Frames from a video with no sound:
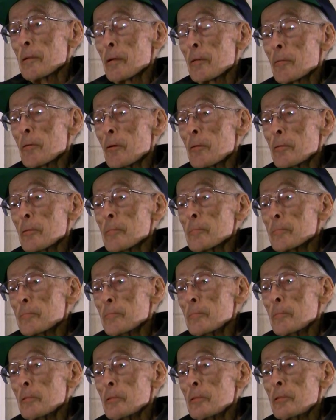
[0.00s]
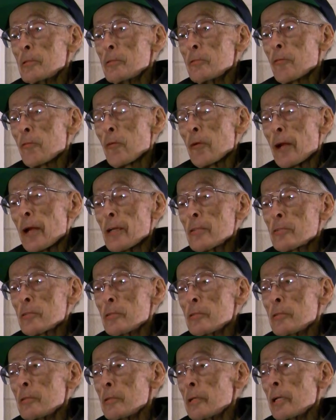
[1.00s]
They were going to France
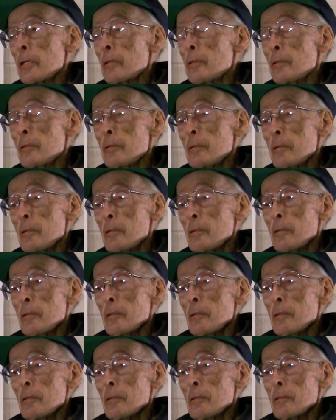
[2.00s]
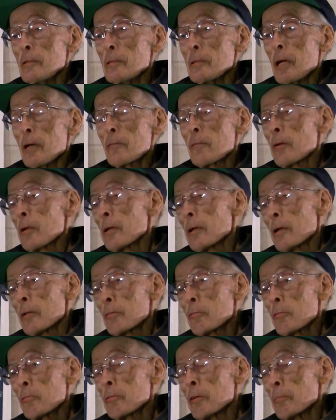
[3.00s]
and England. That's where they got
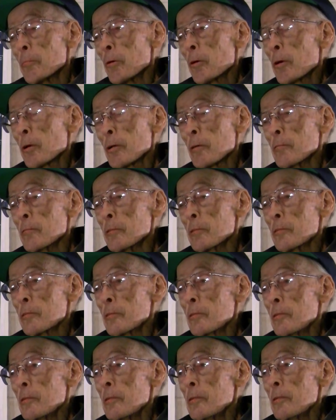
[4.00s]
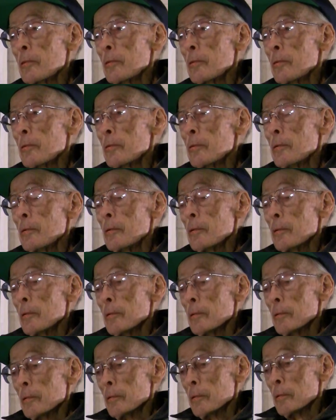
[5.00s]
two of the American ones.
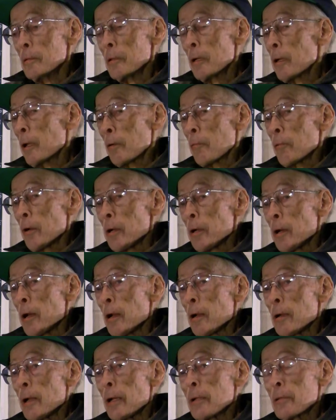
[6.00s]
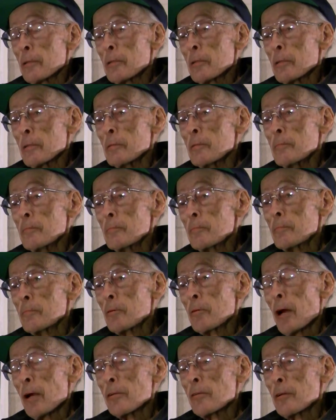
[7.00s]
And then I ran out of that
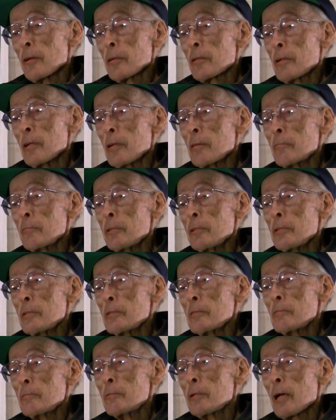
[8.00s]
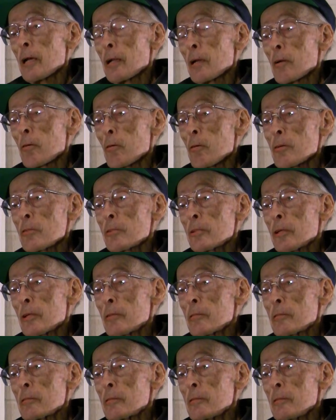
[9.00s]
project, and we went on the
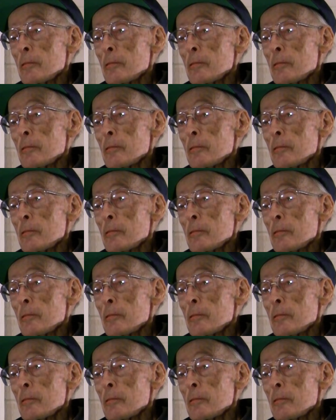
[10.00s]
Corsairs